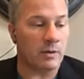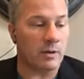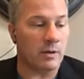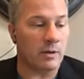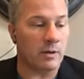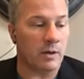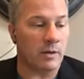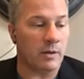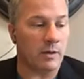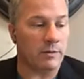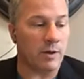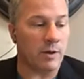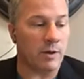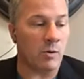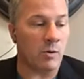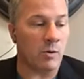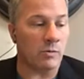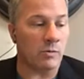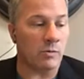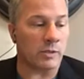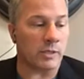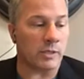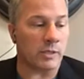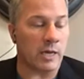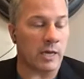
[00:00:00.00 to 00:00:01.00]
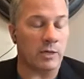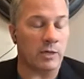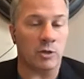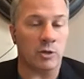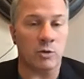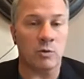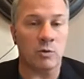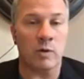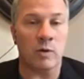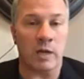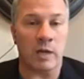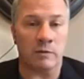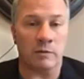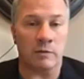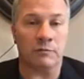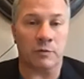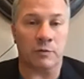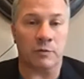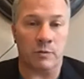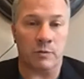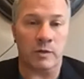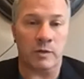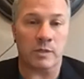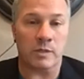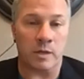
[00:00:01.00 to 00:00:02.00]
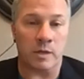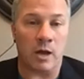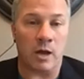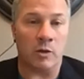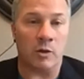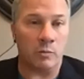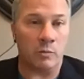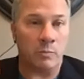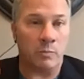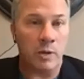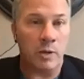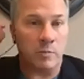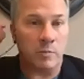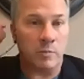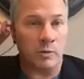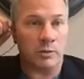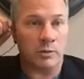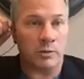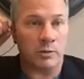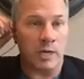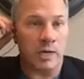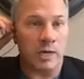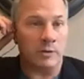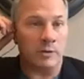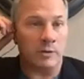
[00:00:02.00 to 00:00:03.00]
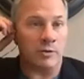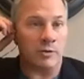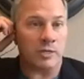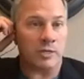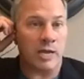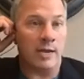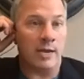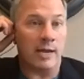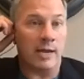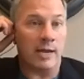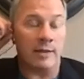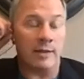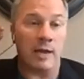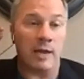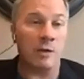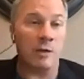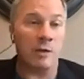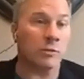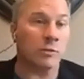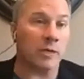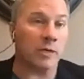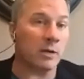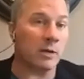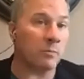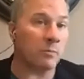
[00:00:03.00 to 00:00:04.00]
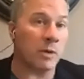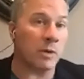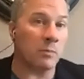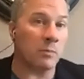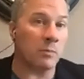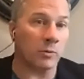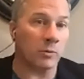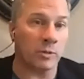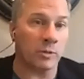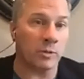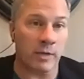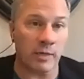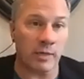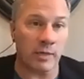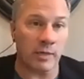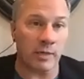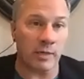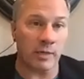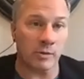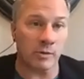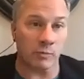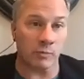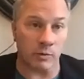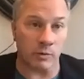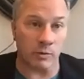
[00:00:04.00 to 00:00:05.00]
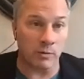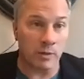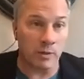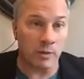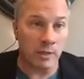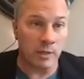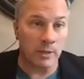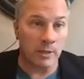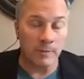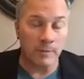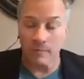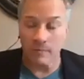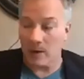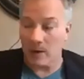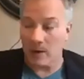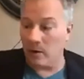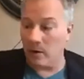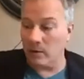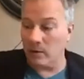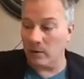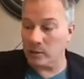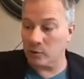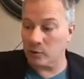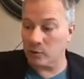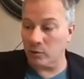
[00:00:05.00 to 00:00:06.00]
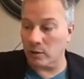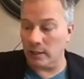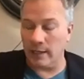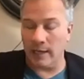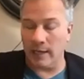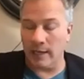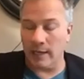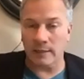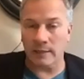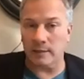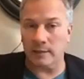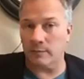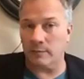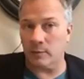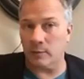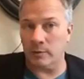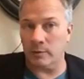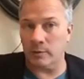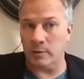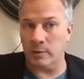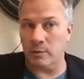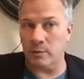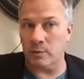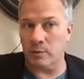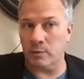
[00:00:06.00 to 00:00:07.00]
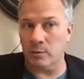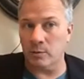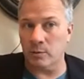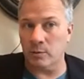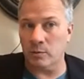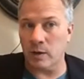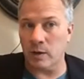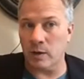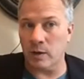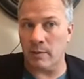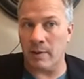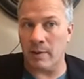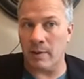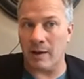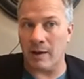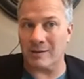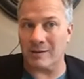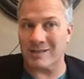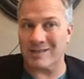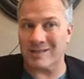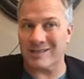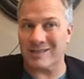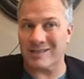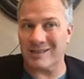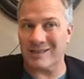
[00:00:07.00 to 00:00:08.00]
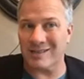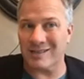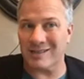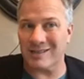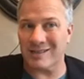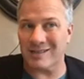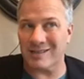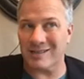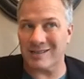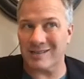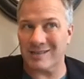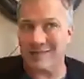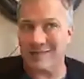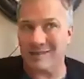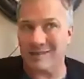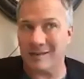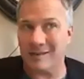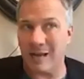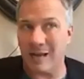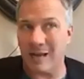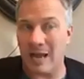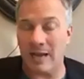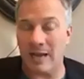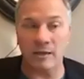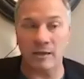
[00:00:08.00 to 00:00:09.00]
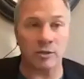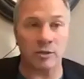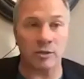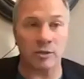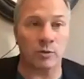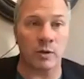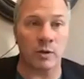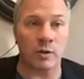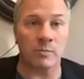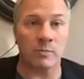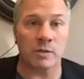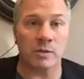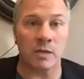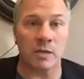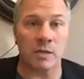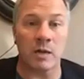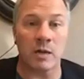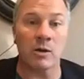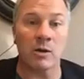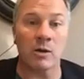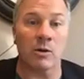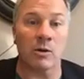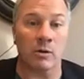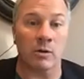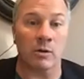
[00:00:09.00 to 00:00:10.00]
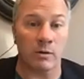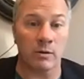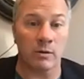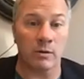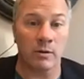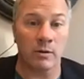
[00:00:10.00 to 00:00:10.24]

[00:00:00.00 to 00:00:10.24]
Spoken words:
those that do influence other people to understand, and they will take people to Israel. Our Israel Collective will do about 6 to 8 trips a year.